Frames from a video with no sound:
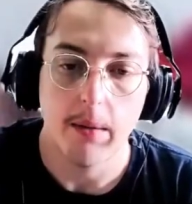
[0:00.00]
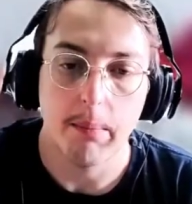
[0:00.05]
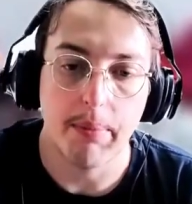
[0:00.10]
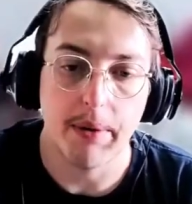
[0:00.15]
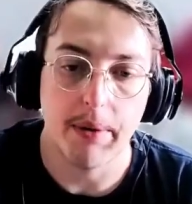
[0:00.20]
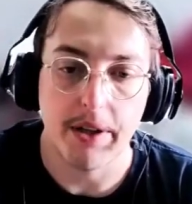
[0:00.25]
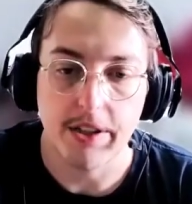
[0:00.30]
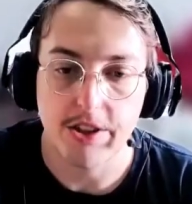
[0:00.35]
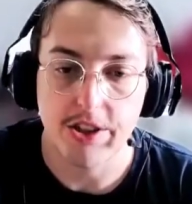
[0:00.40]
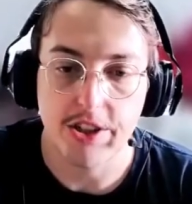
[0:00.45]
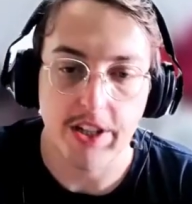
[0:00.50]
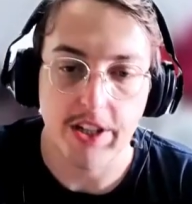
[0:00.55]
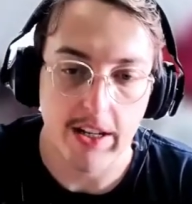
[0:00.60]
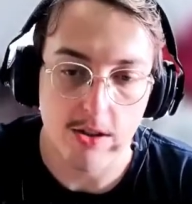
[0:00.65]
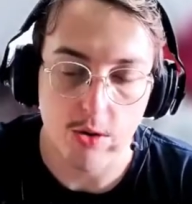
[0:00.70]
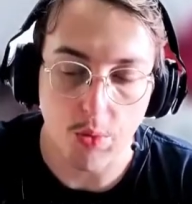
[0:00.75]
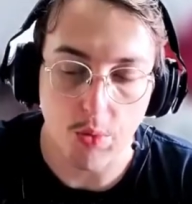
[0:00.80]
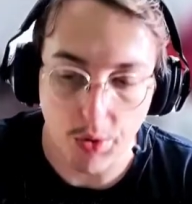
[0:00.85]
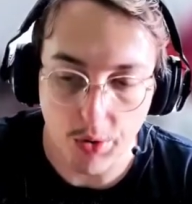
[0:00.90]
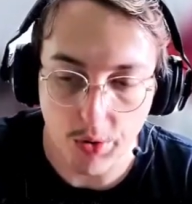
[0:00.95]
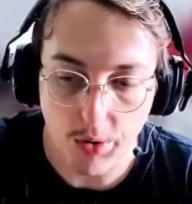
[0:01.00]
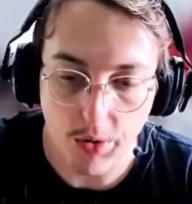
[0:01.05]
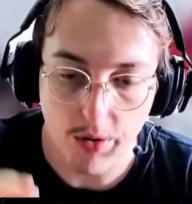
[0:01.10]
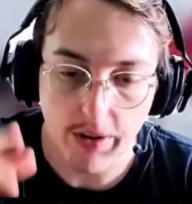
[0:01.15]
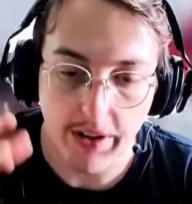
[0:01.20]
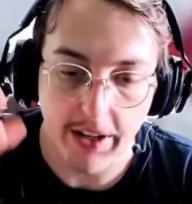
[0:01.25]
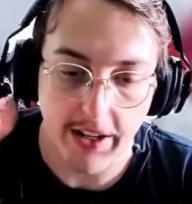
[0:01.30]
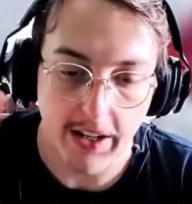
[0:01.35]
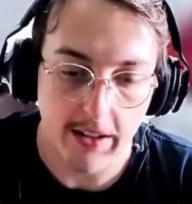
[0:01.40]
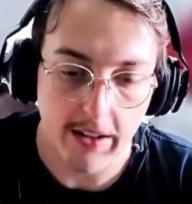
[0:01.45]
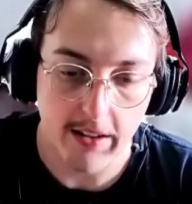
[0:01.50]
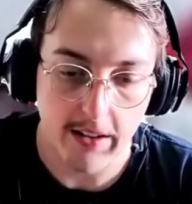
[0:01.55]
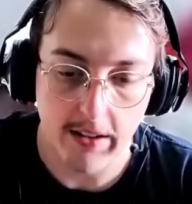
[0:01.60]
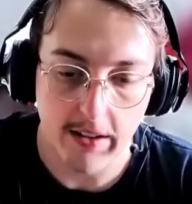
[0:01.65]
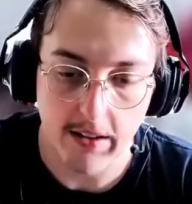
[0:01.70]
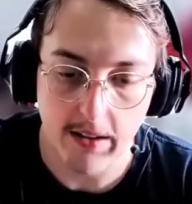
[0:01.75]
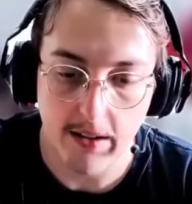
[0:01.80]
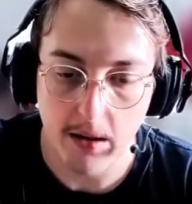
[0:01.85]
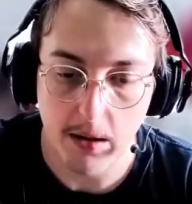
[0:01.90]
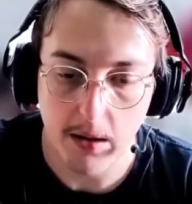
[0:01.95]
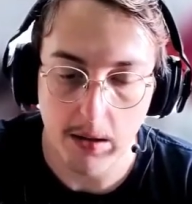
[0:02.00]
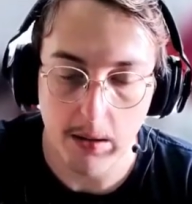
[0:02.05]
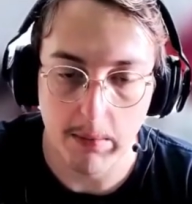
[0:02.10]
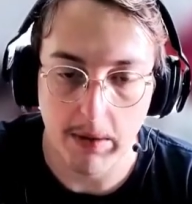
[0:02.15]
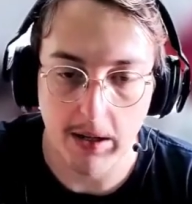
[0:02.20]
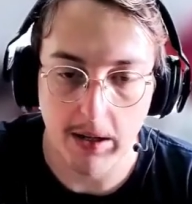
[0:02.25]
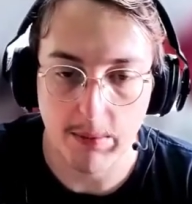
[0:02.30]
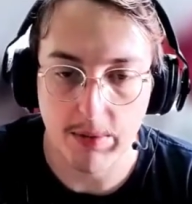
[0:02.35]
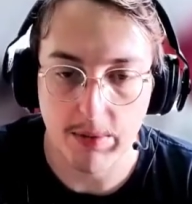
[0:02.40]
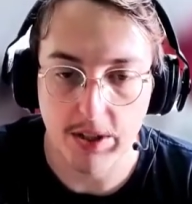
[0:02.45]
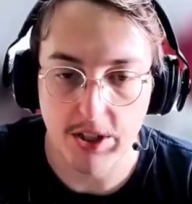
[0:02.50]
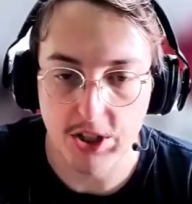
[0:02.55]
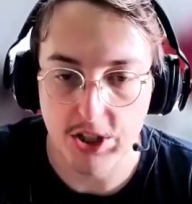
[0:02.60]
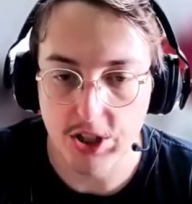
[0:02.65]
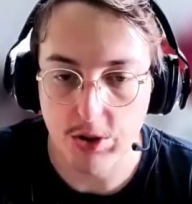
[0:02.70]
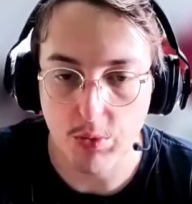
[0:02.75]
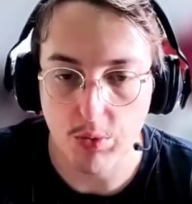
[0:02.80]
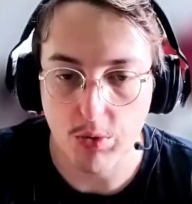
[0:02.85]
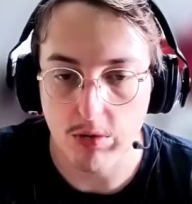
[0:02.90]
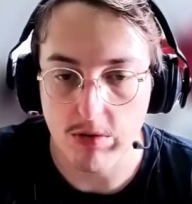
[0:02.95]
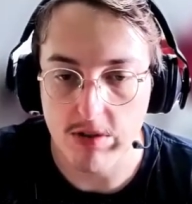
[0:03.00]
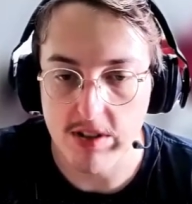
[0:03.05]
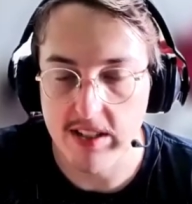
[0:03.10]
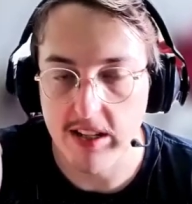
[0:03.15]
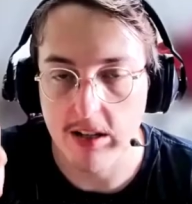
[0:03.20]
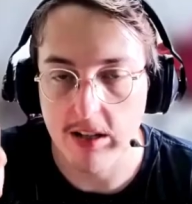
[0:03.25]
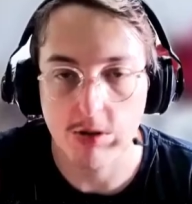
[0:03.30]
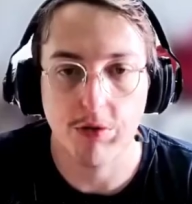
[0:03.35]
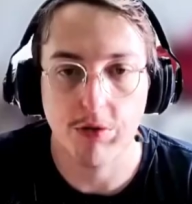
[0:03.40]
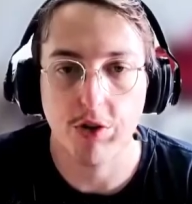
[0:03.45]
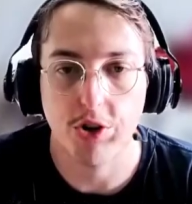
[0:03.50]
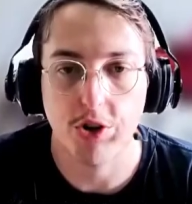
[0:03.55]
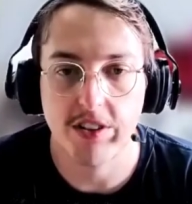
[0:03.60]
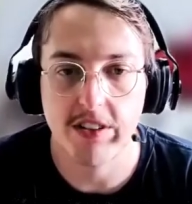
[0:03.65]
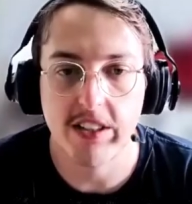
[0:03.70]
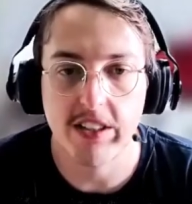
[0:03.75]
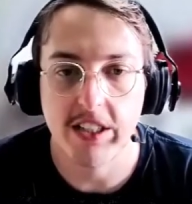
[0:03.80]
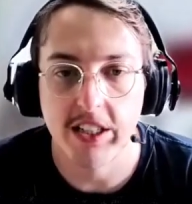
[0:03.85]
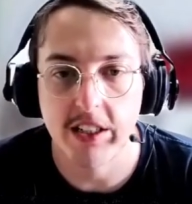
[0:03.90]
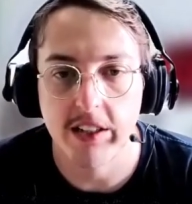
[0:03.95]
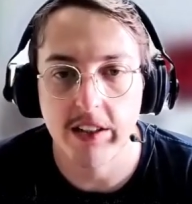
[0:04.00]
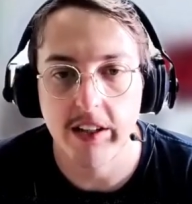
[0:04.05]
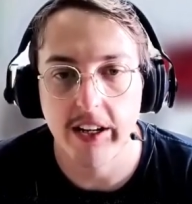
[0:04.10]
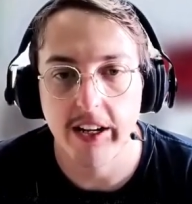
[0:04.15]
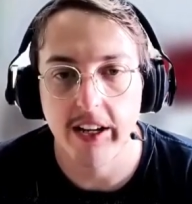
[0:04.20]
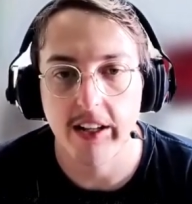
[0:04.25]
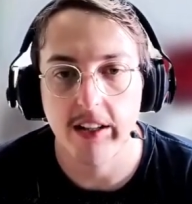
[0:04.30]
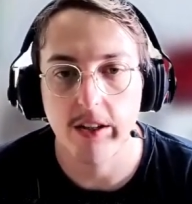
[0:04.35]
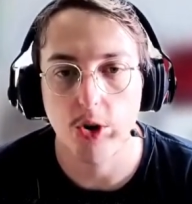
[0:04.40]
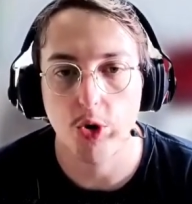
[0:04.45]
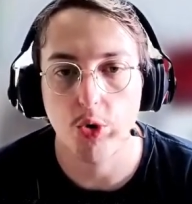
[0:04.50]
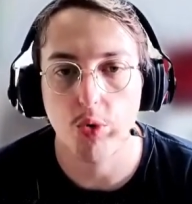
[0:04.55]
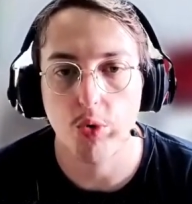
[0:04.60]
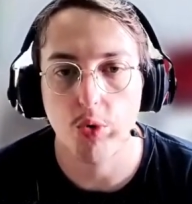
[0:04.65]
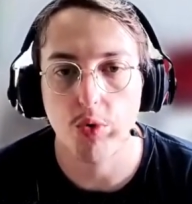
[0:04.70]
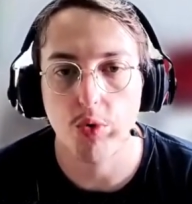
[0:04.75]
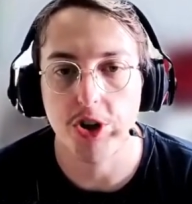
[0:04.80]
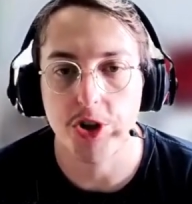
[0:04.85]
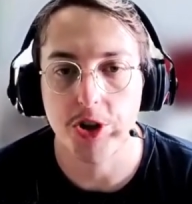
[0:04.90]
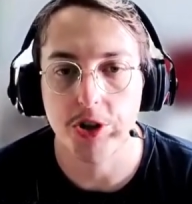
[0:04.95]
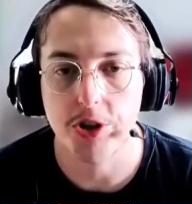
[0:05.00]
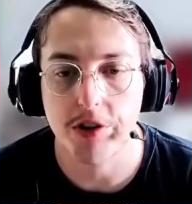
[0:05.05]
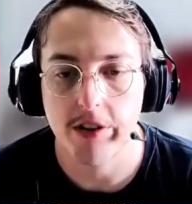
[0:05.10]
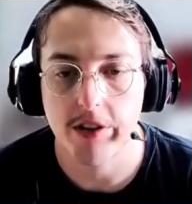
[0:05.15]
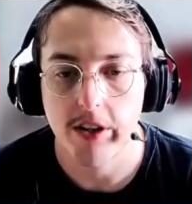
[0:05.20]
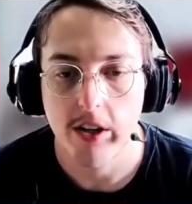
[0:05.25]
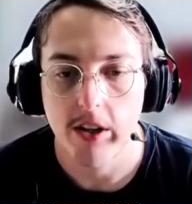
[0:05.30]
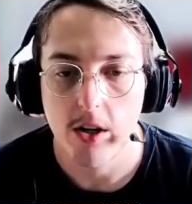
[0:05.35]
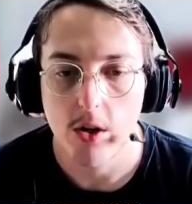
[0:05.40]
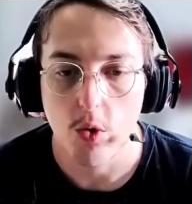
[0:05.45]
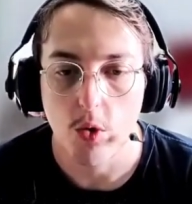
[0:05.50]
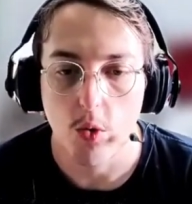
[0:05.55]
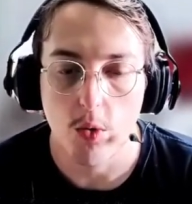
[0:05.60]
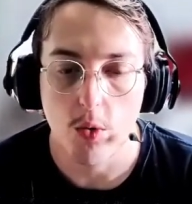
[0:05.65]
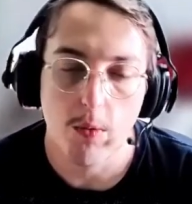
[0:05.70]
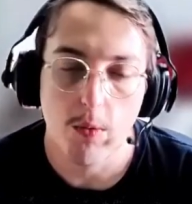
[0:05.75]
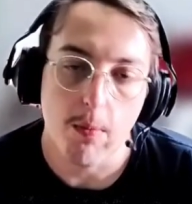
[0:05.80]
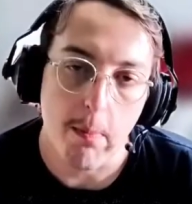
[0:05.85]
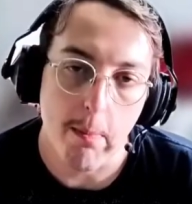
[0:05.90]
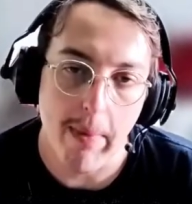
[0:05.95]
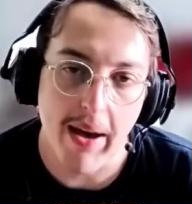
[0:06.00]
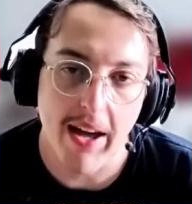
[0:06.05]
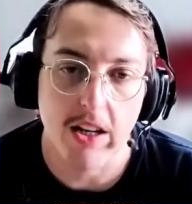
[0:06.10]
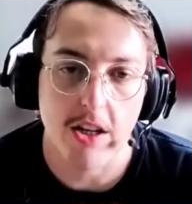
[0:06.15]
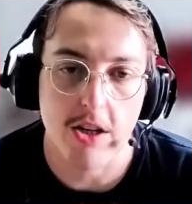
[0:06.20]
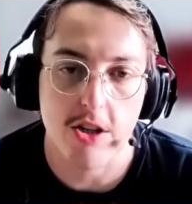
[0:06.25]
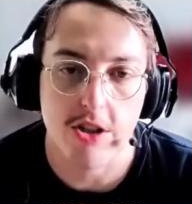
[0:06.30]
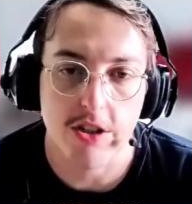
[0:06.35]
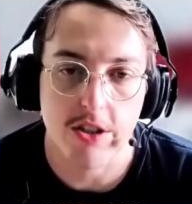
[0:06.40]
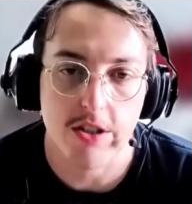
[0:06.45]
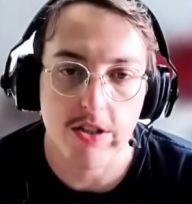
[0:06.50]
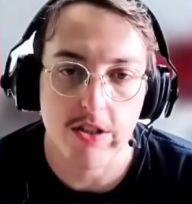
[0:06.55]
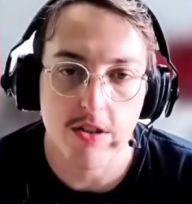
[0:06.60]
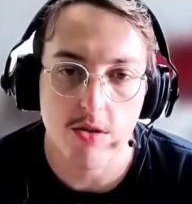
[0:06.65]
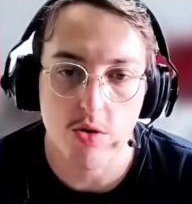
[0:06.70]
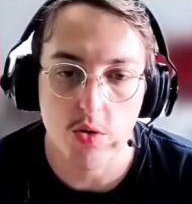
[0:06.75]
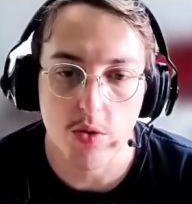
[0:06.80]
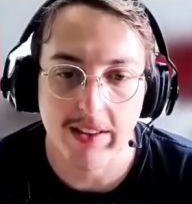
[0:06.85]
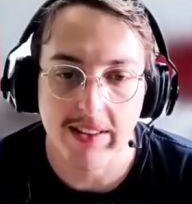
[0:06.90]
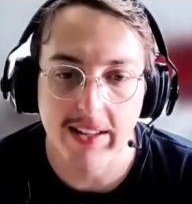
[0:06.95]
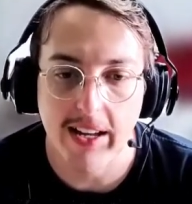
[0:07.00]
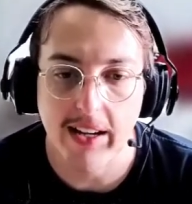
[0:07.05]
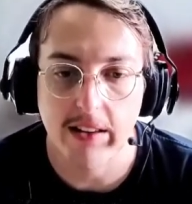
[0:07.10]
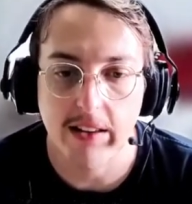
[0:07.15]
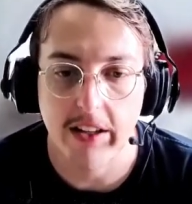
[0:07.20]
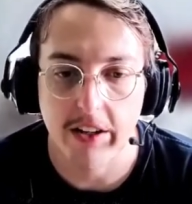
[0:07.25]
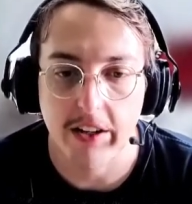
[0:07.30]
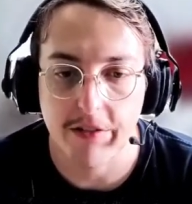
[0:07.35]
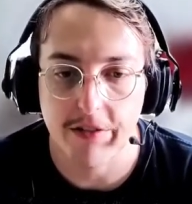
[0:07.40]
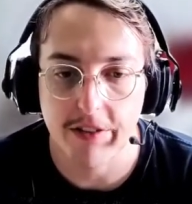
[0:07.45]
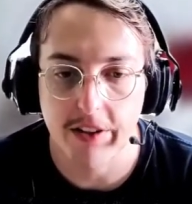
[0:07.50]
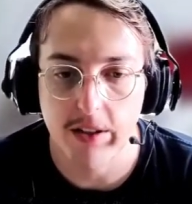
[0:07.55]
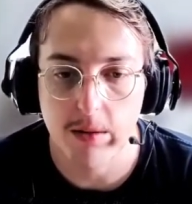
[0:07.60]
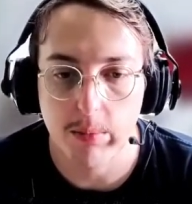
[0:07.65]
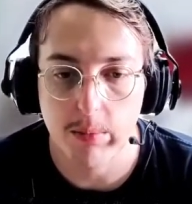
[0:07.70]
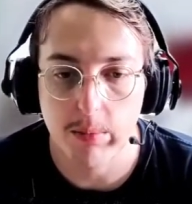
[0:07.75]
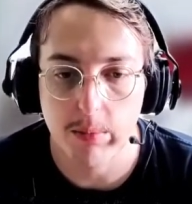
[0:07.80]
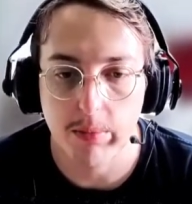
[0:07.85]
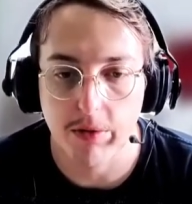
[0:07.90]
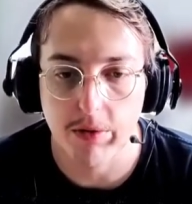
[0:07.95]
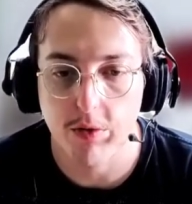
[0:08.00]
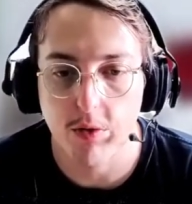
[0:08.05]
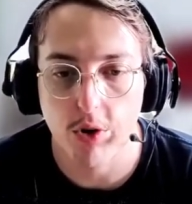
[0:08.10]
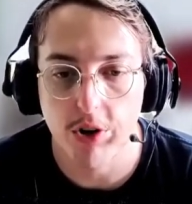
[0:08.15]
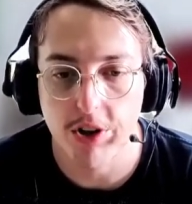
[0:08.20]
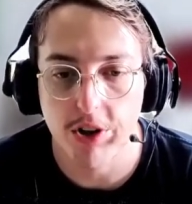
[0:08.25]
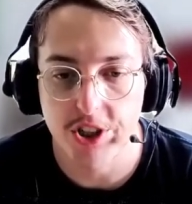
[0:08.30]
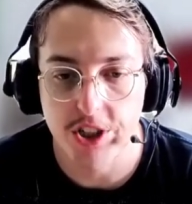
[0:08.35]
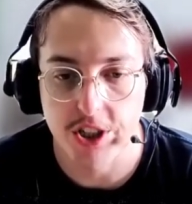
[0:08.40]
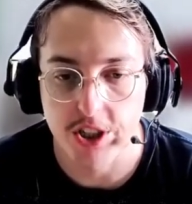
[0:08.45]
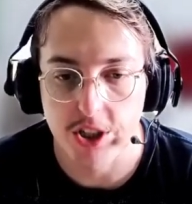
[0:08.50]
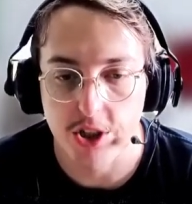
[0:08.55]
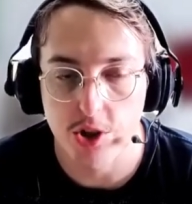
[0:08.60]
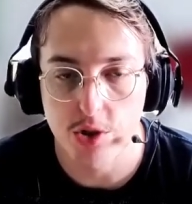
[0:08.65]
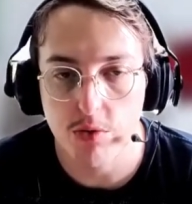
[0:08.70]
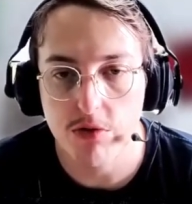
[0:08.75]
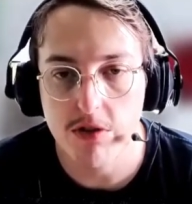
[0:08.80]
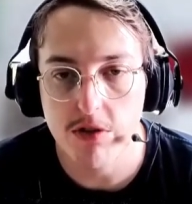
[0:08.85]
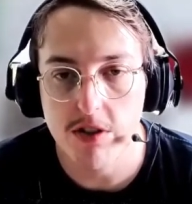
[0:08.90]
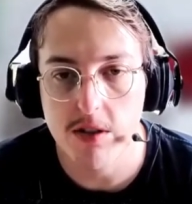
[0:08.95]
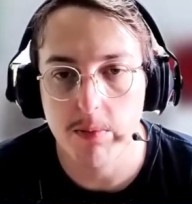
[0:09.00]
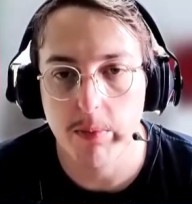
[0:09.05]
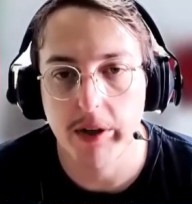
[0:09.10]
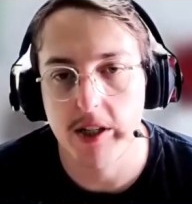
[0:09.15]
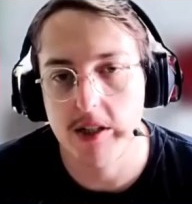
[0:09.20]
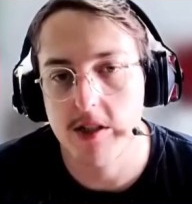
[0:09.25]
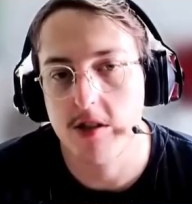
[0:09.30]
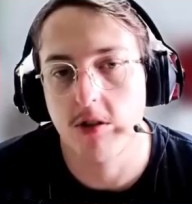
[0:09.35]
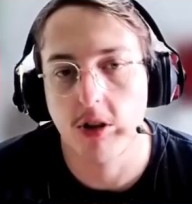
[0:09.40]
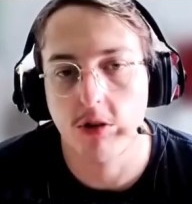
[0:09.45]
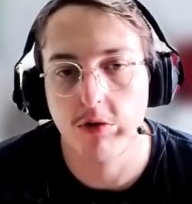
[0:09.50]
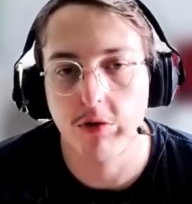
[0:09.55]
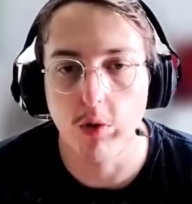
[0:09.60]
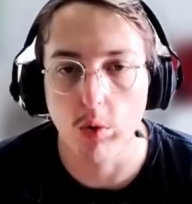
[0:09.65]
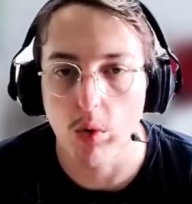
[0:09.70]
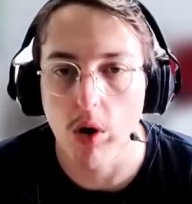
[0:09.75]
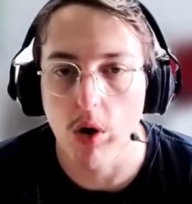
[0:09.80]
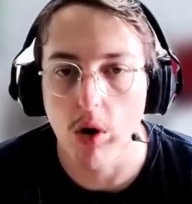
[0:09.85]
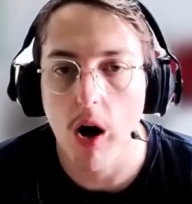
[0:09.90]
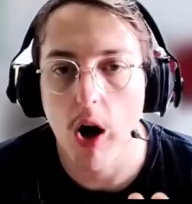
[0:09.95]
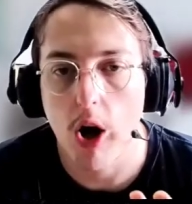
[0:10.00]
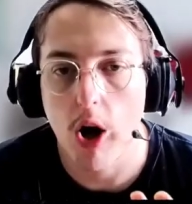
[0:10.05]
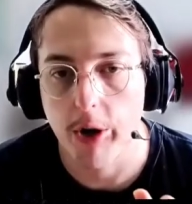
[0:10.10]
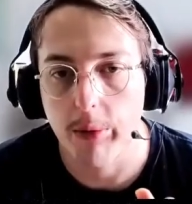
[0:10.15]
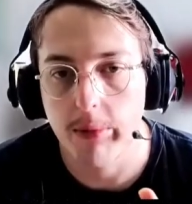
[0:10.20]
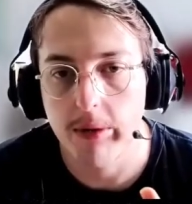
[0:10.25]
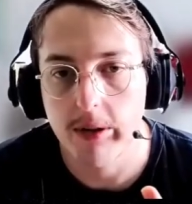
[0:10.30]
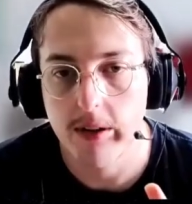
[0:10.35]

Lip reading: but she has to roll, and maybe she rolls 10 to 14 and the creature manages to attack David before she shoots, but it's not full harm.